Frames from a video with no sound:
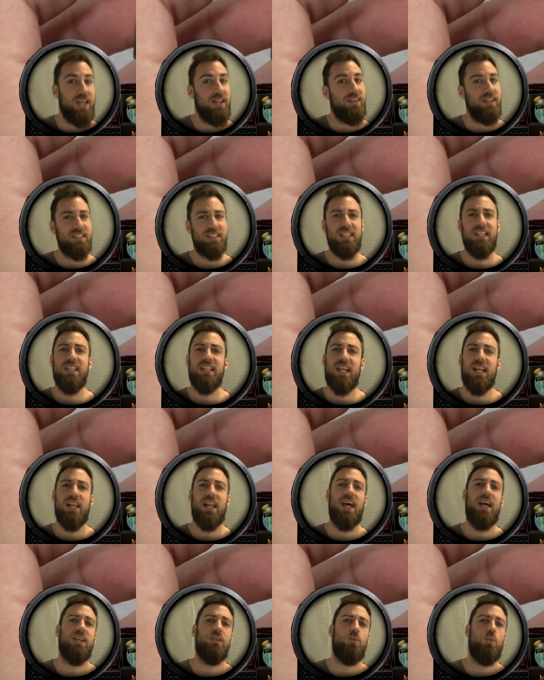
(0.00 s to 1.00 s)
The zenithal
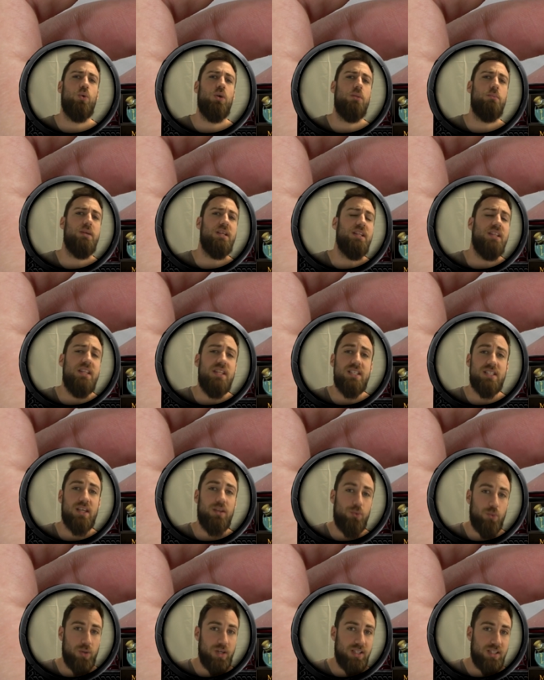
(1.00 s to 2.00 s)
light will be
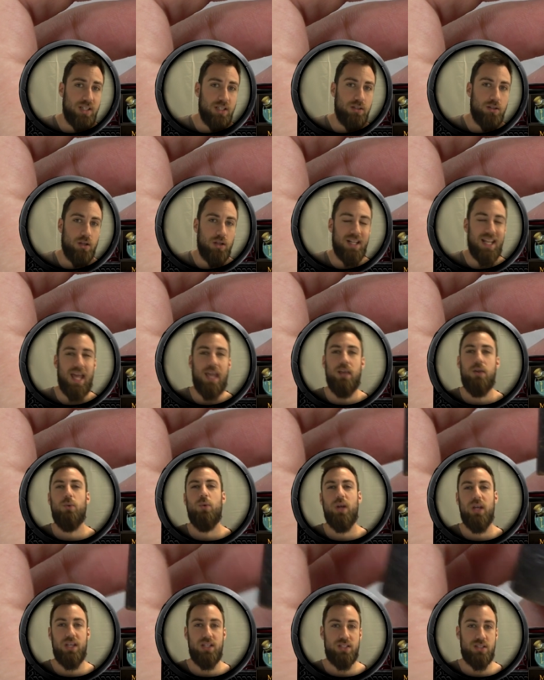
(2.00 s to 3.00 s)
desaturated like
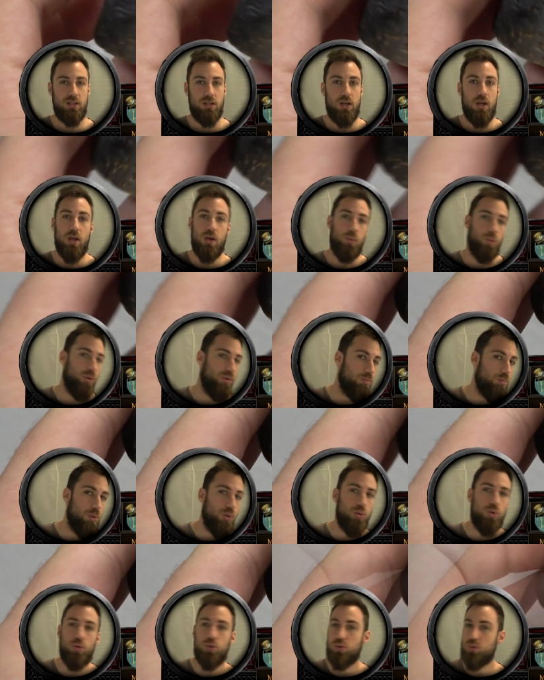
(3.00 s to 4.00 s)
grays, with
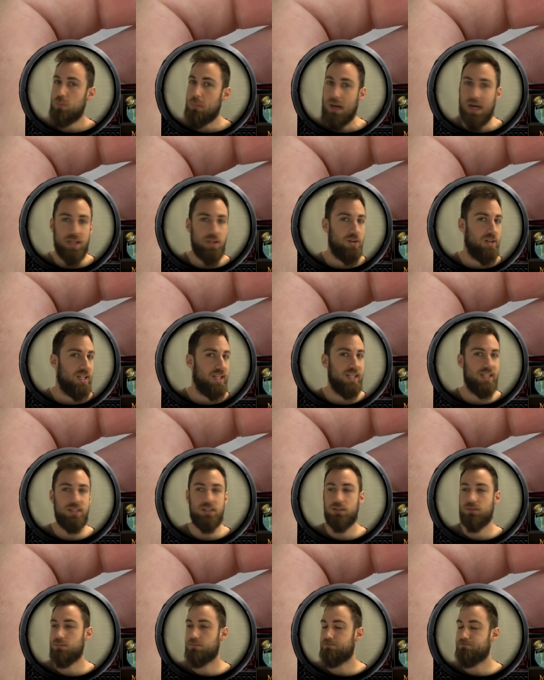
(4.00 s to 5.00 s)
blues,
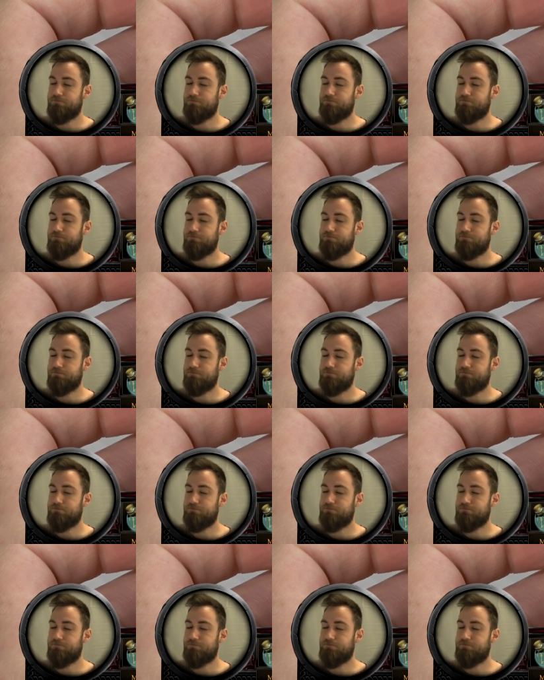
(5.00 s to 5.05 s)
violets,